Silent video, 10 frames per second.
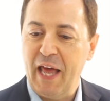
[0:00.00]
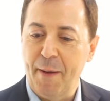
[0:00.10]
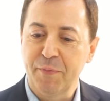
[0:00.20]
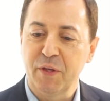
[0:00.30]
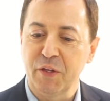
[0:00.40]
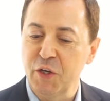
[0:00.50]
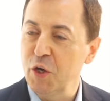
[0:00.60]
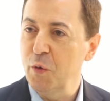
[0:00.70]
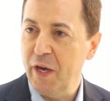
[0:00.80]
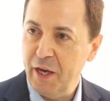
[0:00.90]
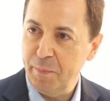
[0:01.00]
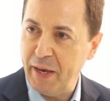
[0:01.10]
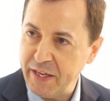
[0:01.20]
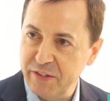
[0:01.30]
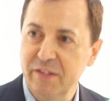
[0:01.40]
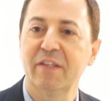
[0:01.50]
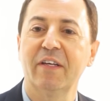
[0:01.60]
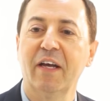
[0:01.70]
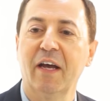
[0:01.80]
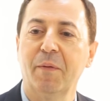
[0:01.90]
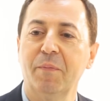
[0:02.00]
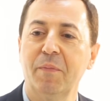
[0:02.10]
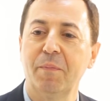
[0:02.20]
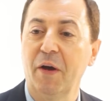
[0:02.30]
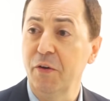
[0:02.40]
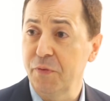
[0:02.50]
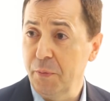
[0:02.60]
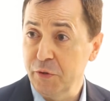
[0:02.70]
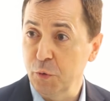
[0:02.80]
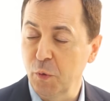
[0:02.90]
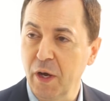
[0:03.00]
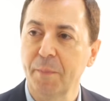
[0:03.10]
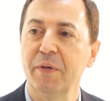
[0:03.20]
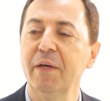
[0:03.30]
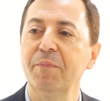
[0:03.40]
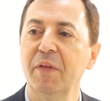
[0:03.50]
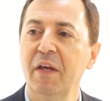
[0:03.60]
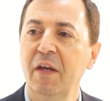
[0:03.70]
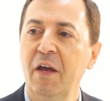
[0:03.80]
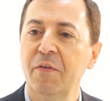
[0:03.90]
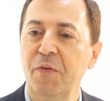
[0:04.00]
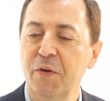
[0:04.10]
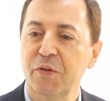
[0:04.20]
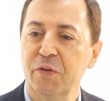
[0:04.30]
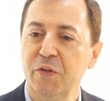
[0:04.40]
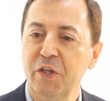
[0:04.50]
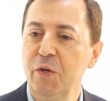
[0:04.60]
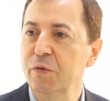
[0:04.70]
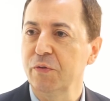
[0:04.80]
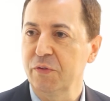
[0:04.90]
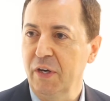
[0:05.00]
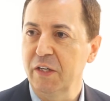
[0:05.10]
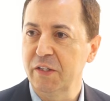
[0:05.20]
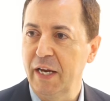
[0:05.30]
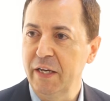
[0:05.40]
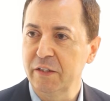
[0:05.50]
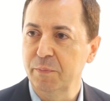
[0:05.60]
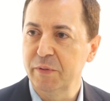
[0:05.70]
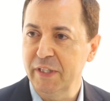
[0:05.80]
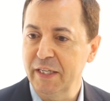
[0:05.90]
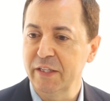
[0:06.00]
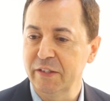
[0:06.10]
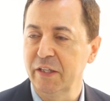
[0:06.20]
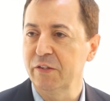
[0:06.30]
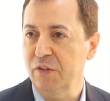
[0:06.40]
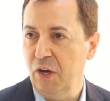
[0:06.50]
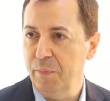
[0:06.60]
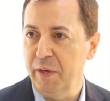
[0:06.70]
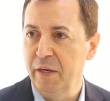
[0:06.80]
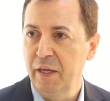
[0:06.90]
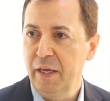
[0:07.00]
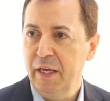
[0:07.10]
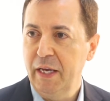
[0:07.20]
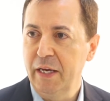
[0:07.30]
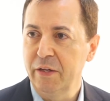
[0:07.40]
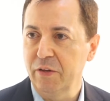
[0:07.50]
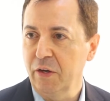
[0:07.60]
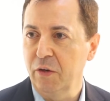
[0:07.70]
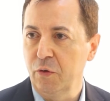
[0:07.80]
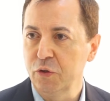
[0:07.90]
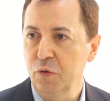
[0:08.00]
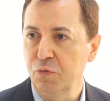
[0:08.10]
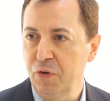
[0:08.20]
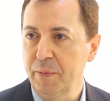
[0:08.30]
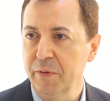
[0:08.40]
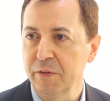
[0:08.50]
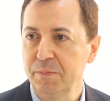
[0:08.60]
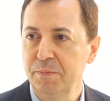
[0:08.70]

Labs is a UK-based biopharmaceutical company focused on the use of psychedelics and particularly psilocybin in psychological treatment.